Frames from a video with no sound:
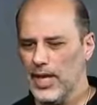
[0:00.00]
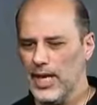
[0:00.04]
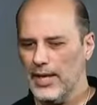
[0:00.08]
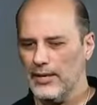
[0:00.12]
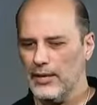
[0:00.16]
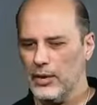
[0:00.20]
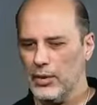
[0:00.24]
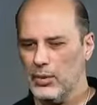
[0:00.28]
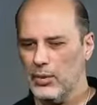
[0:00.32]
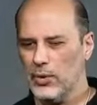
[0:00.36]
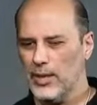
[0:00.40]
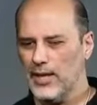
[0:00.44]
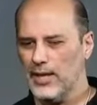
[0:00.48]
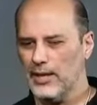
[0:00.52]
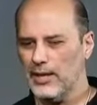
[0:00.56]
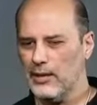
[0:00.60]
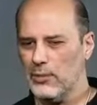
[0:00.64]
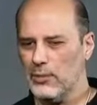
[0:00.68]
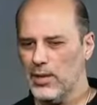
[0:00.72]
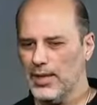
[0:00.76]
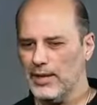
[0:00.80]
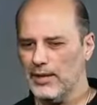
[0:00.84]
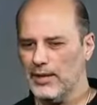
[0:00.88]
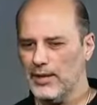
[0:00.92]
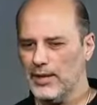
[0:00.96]
And though we in
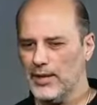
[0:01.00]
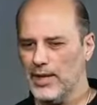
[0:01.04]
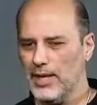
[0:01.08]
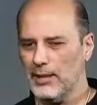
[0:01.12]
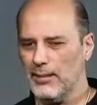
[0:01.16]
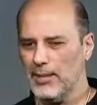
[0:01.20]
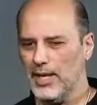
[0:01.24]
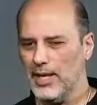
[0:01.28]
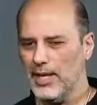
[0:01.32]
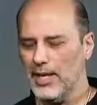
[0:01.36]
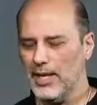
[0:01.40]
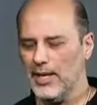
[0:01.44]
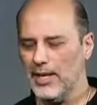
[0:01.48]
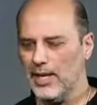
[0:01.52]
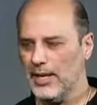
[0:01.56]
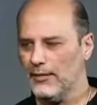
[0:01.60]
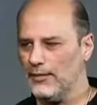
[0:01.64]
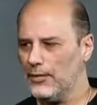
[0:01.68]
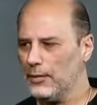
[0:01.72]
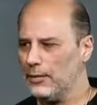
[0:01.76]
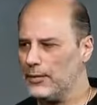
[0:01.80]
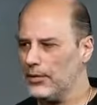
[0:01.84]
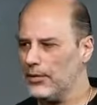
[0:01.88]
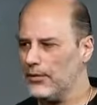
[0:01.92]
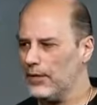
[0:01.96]
the West today may not
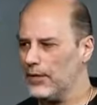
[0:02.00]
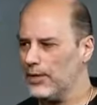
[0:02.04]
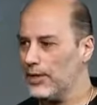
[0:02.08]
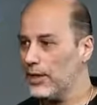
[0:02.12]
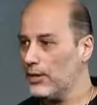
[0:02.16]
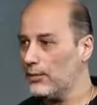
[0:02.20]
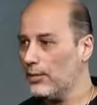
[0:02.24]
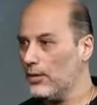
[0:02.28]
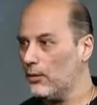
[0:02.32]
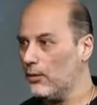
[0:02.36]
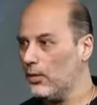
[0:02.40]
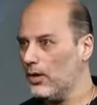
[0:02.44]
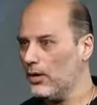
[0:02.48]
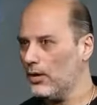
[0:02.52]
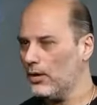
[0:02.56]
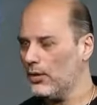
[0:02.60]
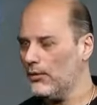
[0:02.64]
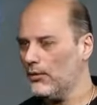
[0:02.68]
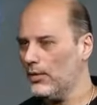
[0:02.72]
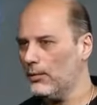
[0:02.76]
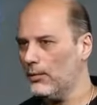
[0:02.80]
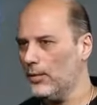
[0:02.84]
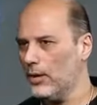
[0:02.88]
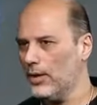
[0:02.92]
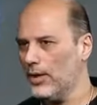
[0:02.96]
have to prove ourselves by walking
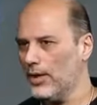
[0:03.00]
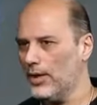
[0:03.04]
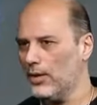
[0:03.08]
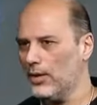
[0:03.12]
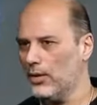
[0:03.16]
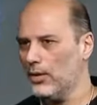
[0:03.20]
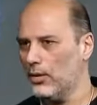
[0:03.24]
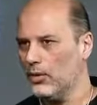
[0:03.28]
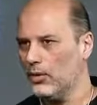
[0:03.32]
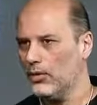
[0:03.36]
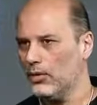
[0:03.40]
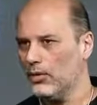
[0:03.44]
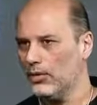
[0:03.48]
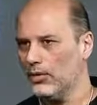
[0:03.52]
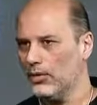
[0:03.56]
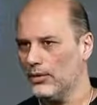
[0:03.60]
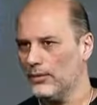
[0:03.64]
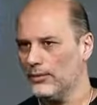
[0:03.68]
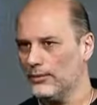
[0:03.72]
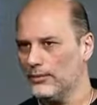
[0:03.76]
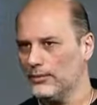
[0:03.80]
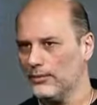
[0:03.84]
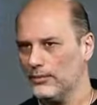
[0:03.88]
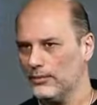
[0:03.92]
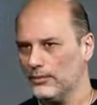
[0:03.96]
over burning coals,
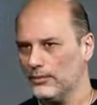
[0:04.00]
